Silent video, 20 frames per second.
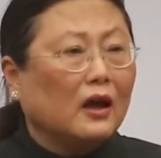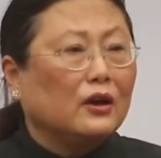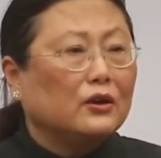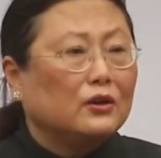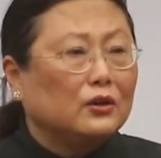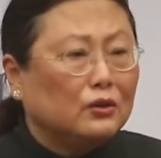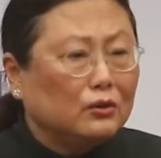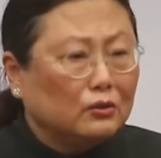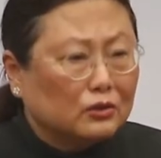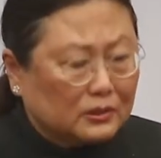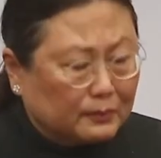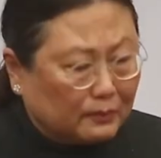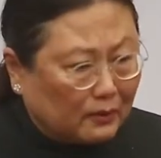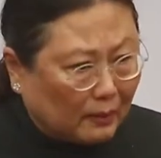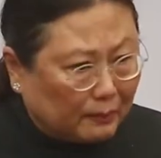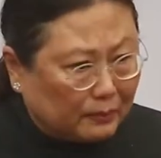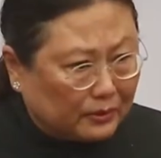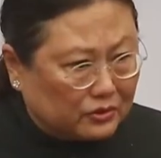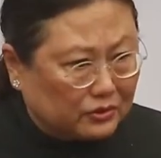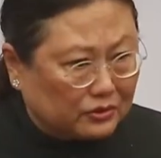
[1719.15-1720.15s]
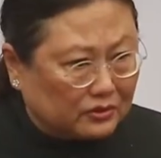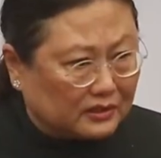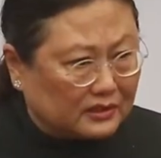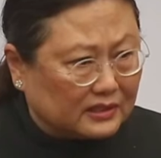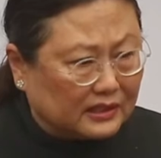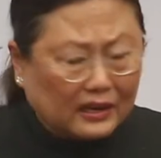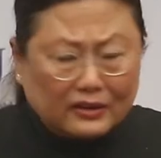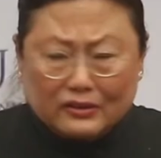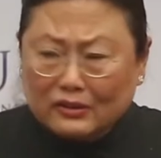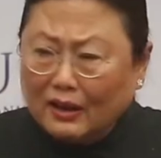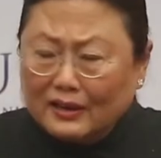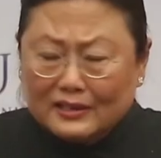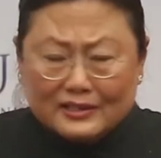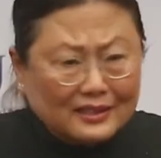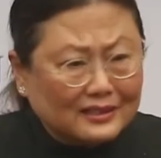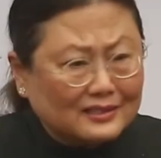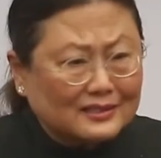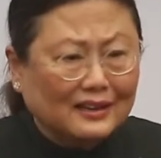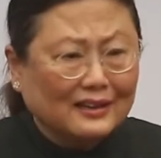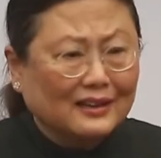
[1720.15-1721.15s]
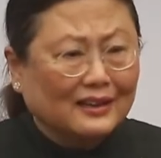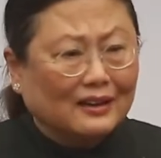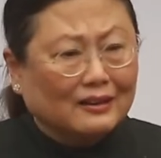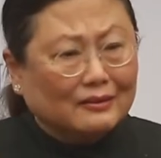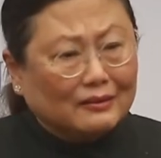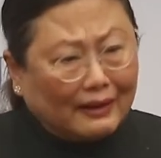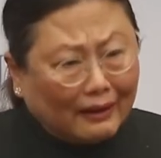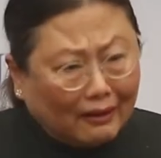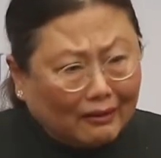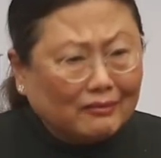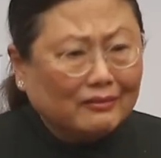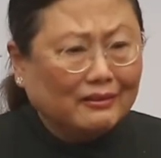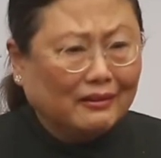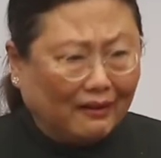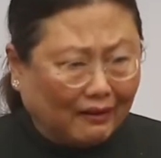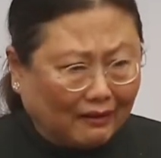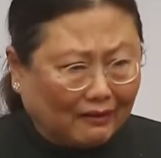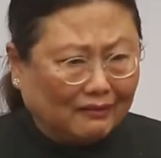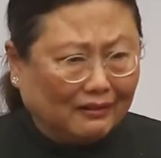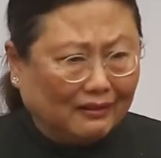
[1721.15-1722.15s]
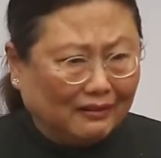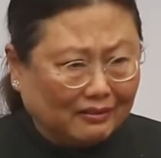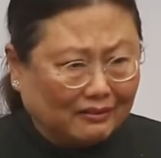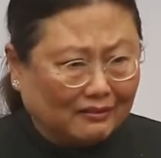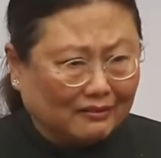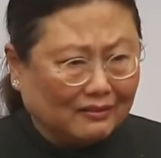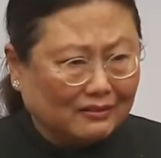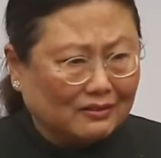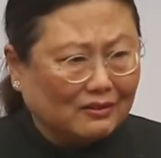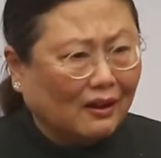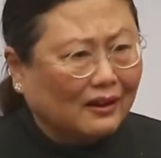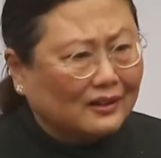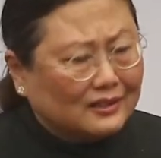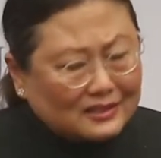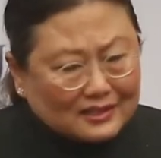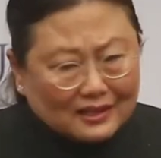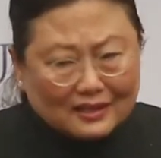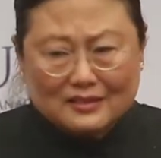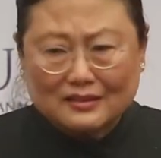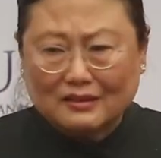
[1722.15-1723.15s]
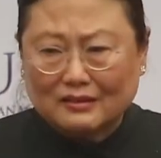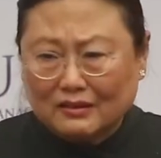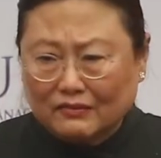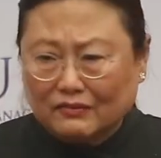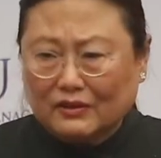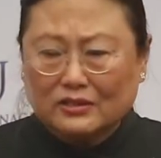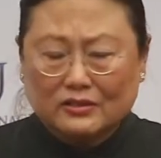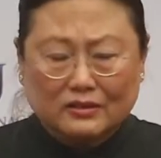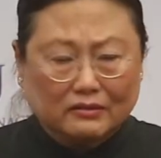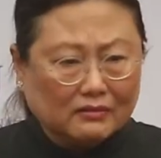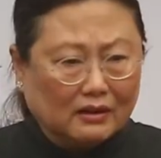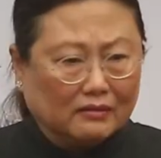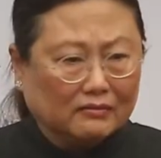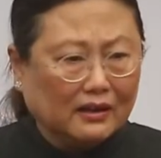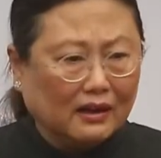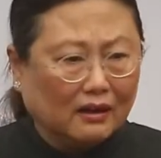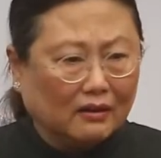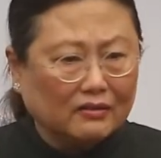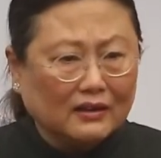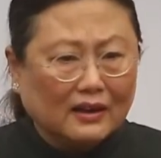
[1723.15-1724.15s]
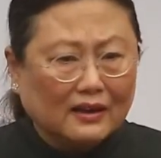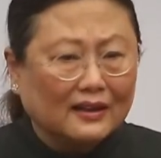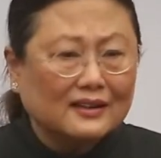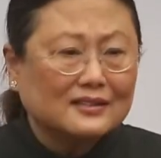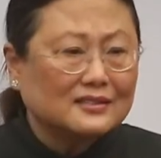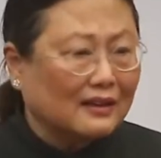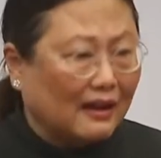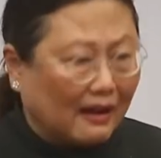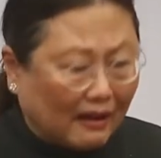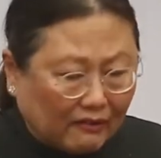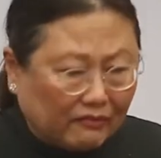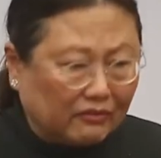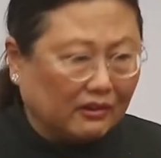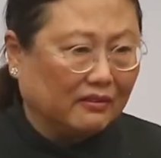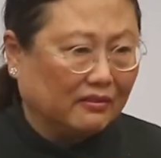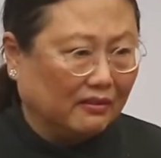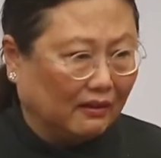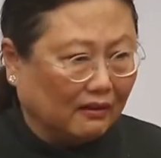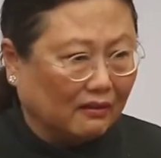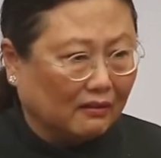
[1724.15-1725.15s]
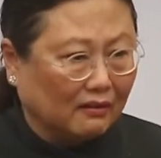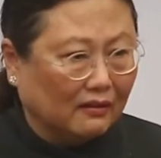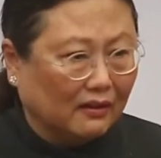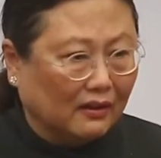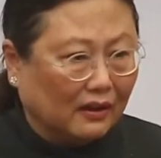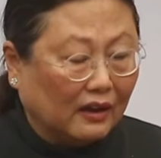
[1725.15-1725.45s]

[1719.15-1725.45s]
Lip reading: A huge opportunity. And not just healthcare either, and not just innovation around health. It's everything.